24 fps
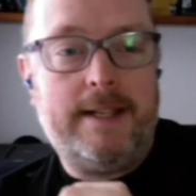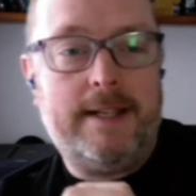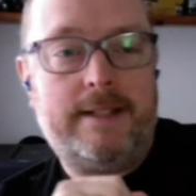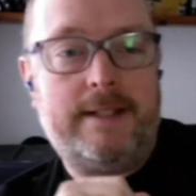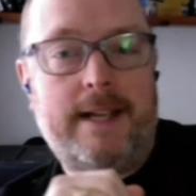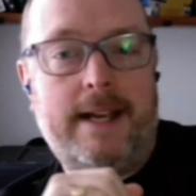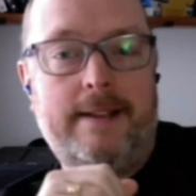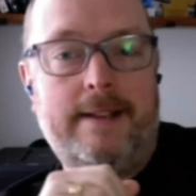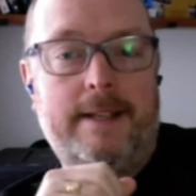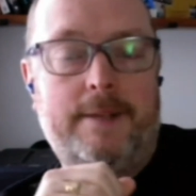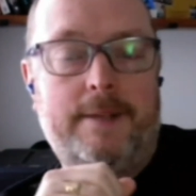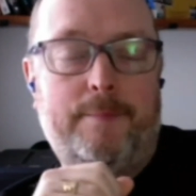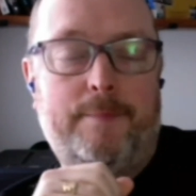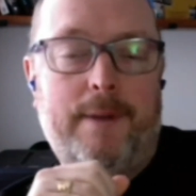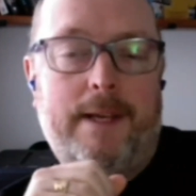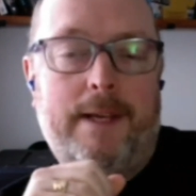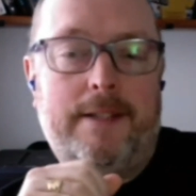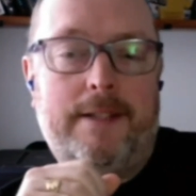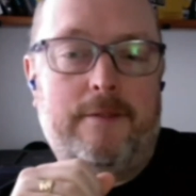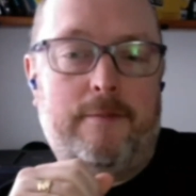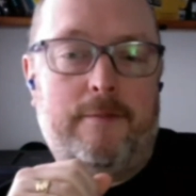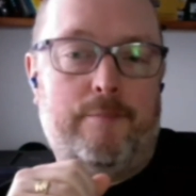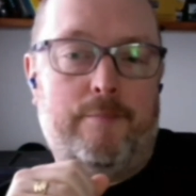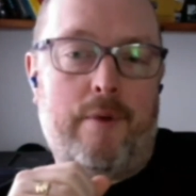take this
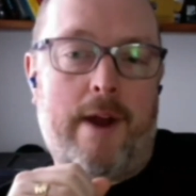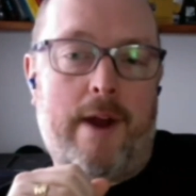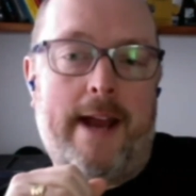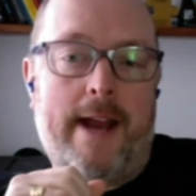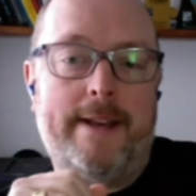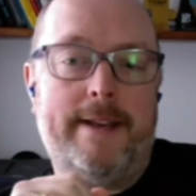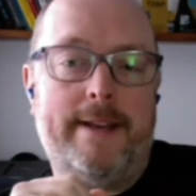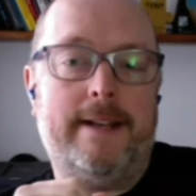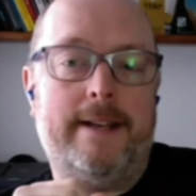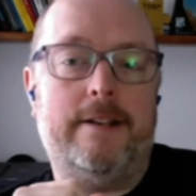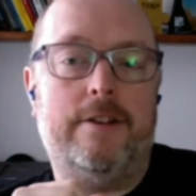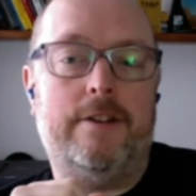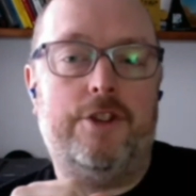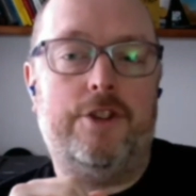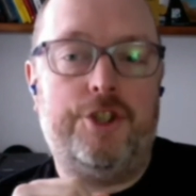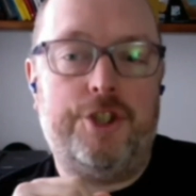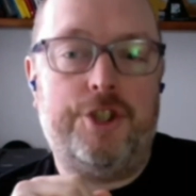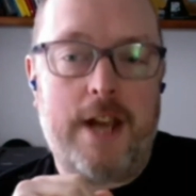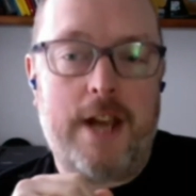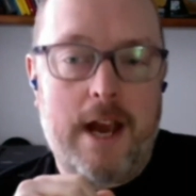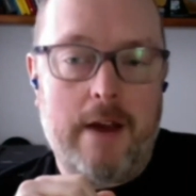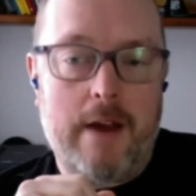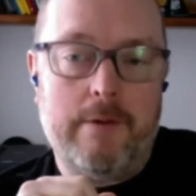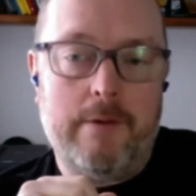piece of branding and
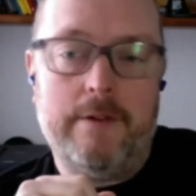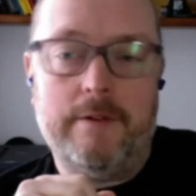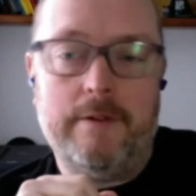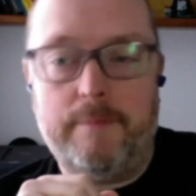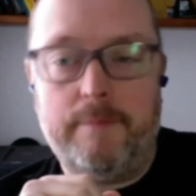share it with